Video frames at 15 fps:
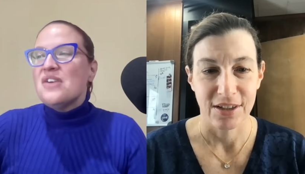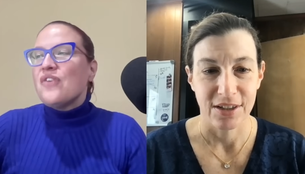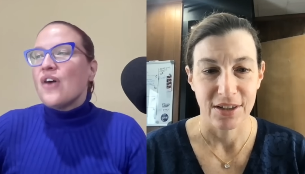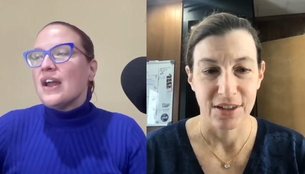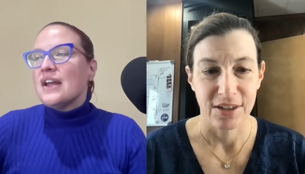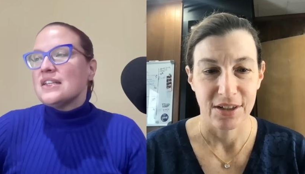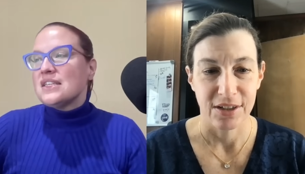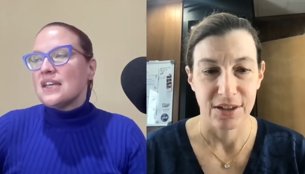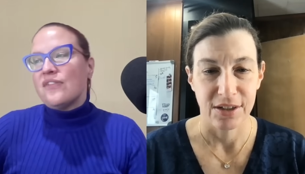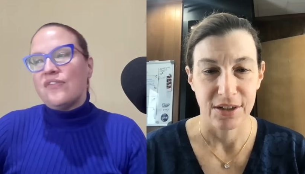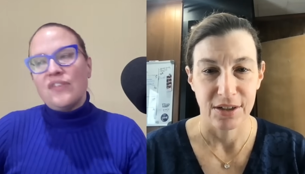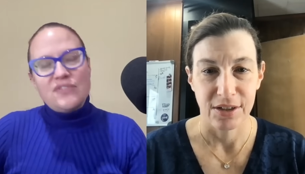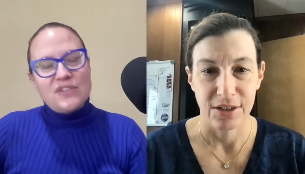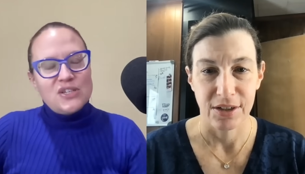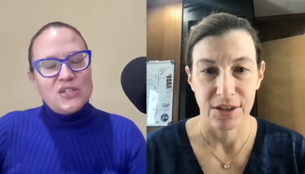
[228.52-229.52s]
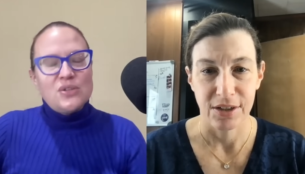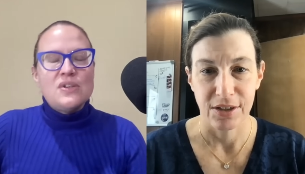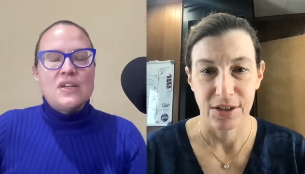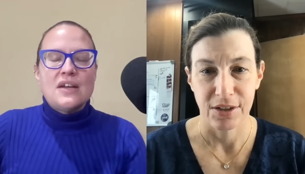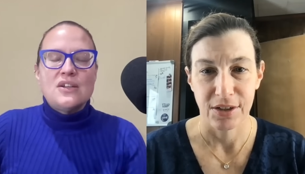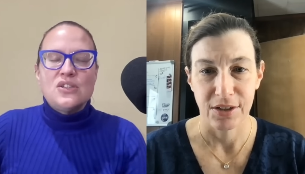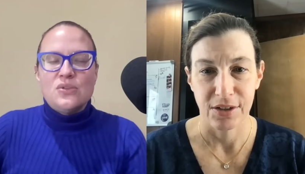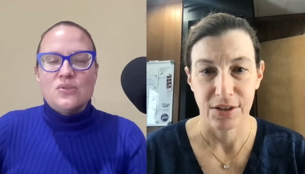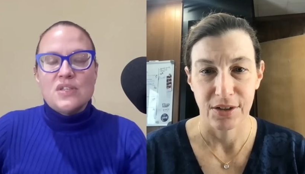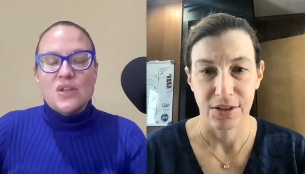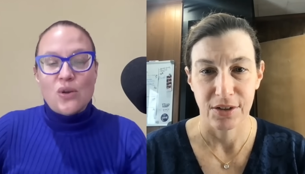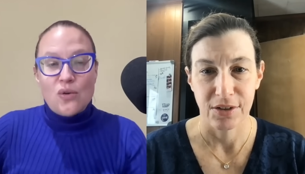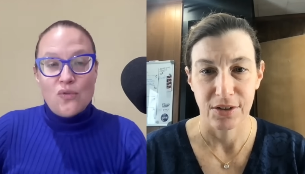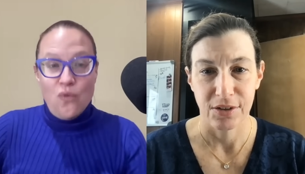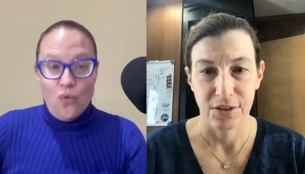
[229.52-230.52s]
Speaker 1: it's uh, a
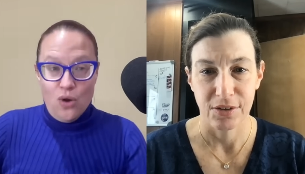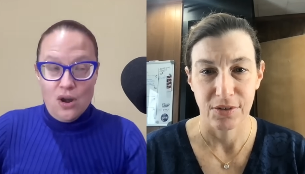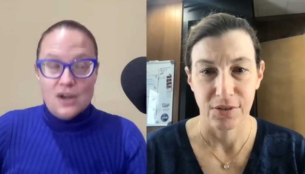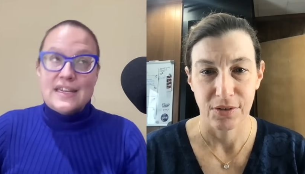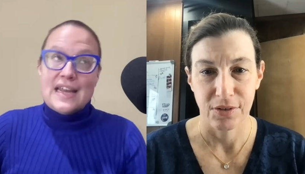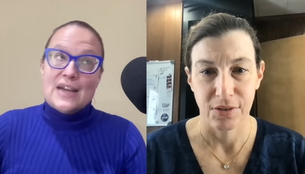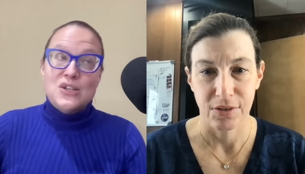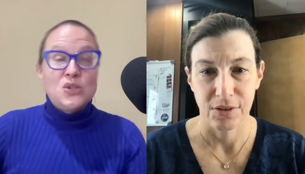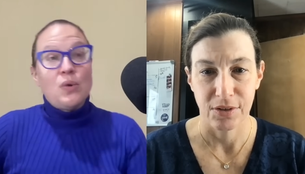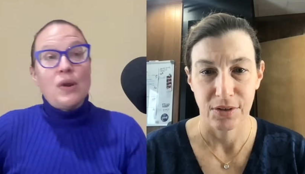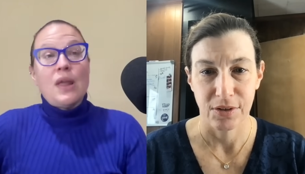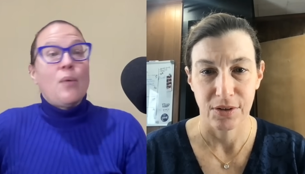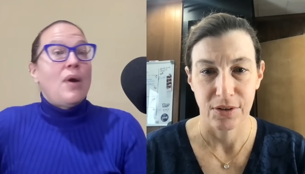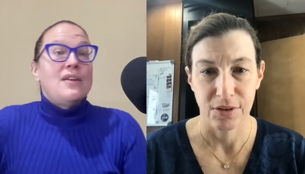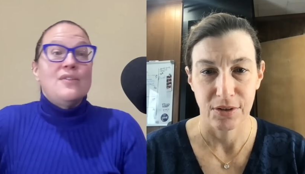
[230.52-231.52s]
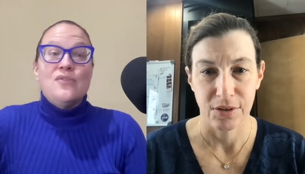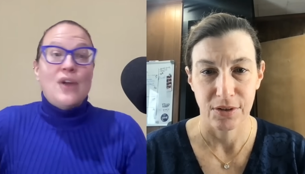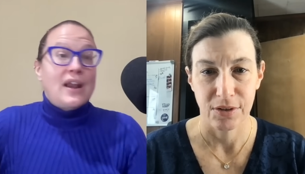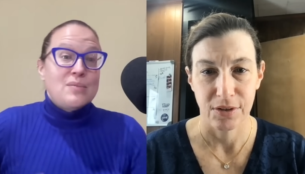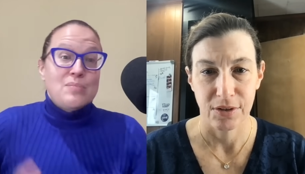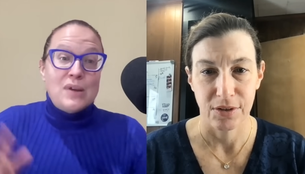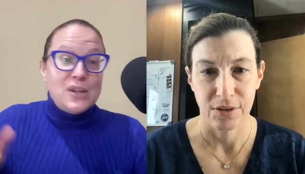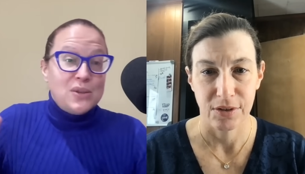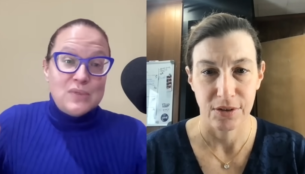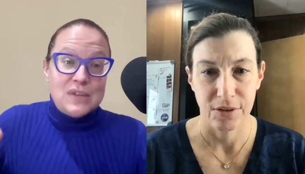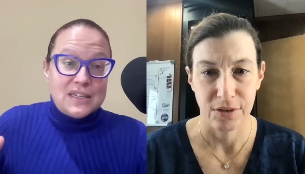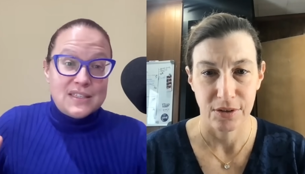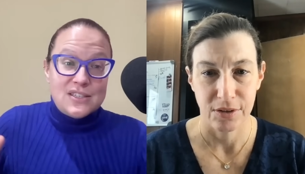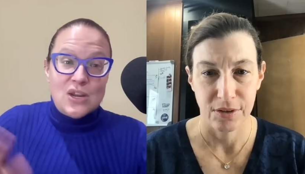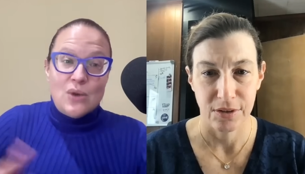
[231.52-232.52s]
52.204-21 for anybody who
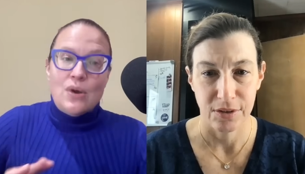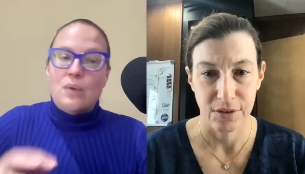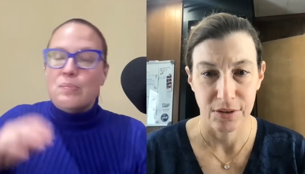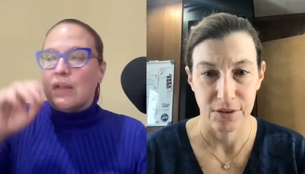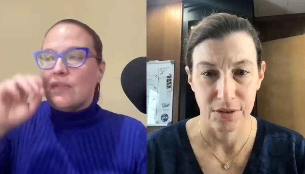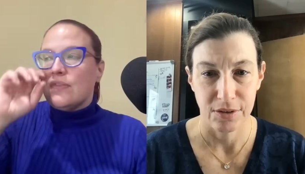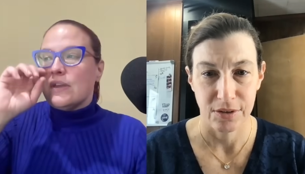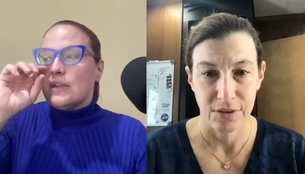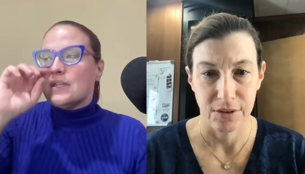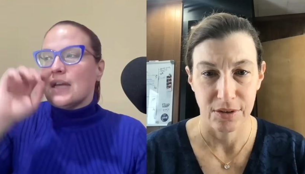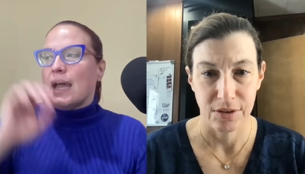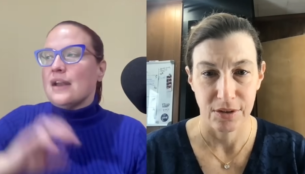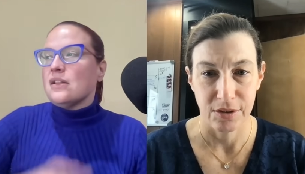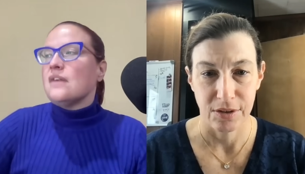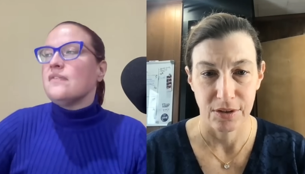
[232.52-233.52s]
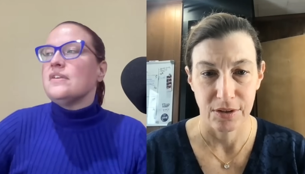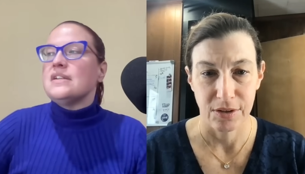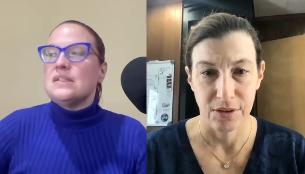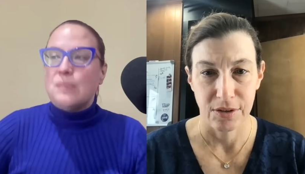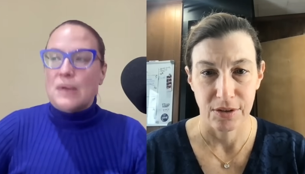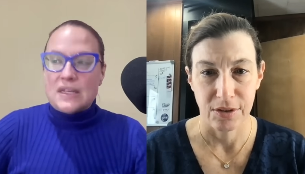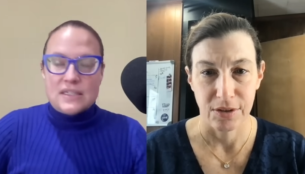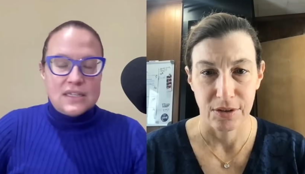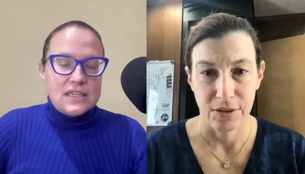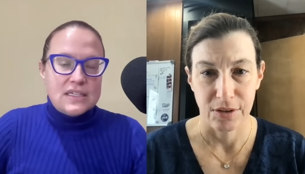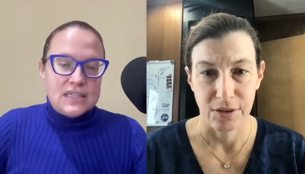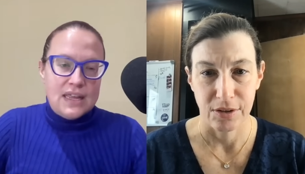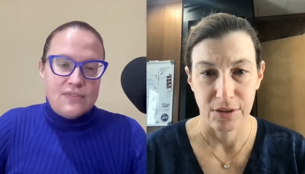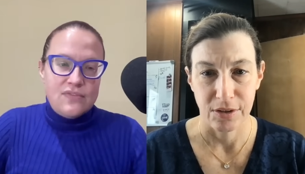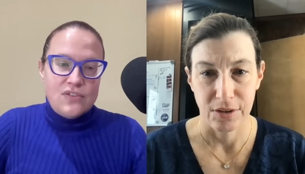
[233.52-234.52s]
needs to know it, but the title of it is Basic
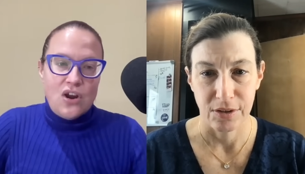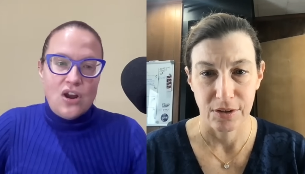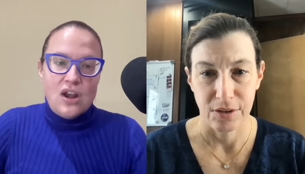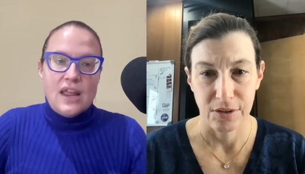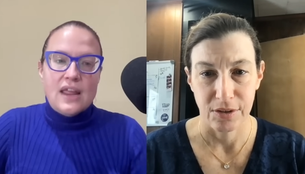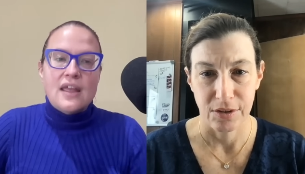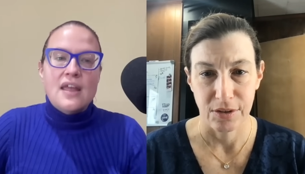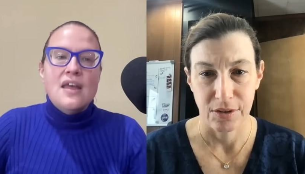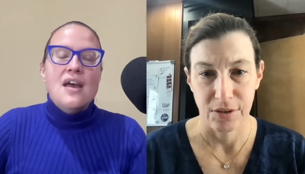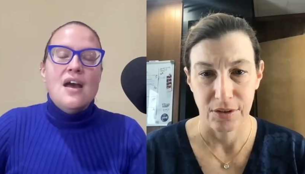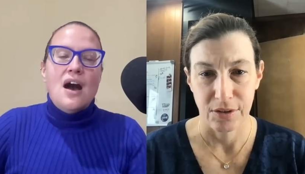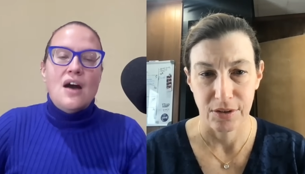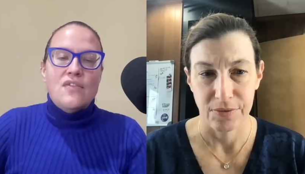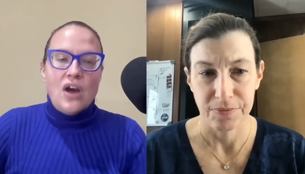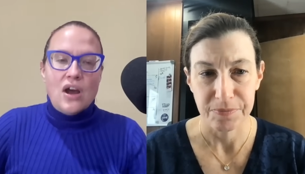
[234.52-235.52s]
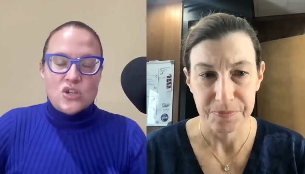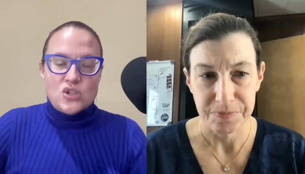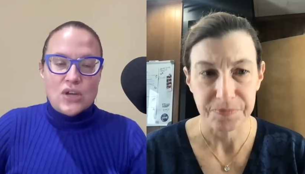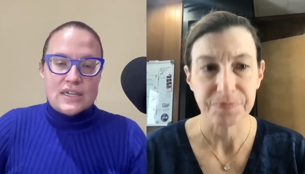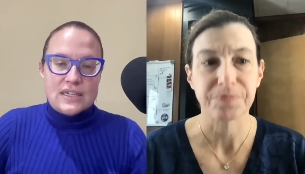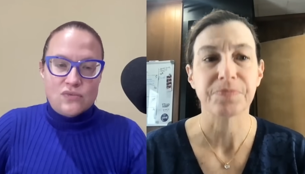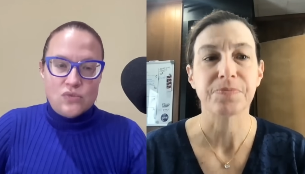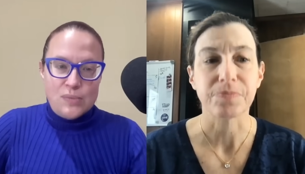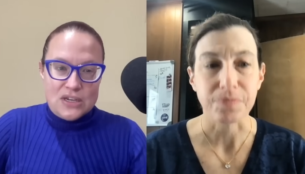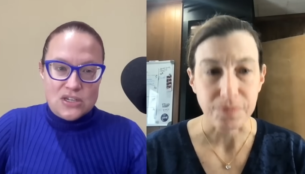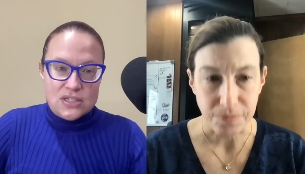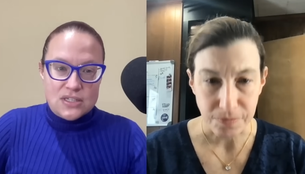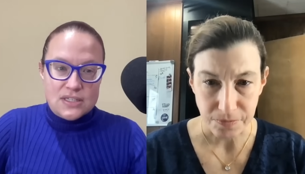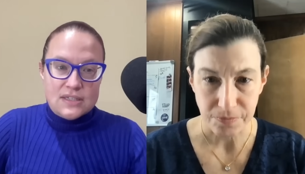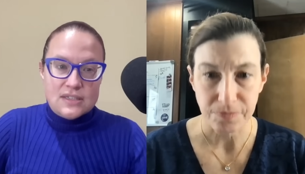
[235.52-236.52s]
Safeguarding of Contract
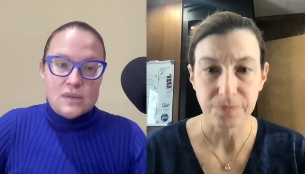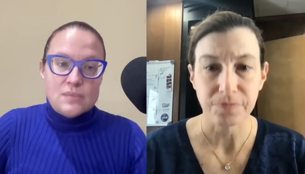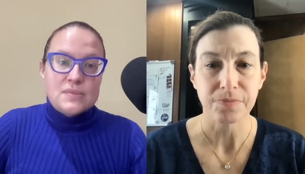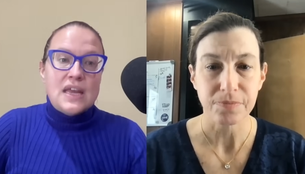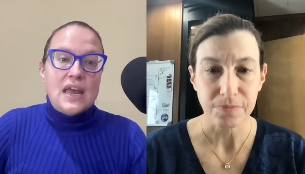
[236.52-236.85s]
Information Systems.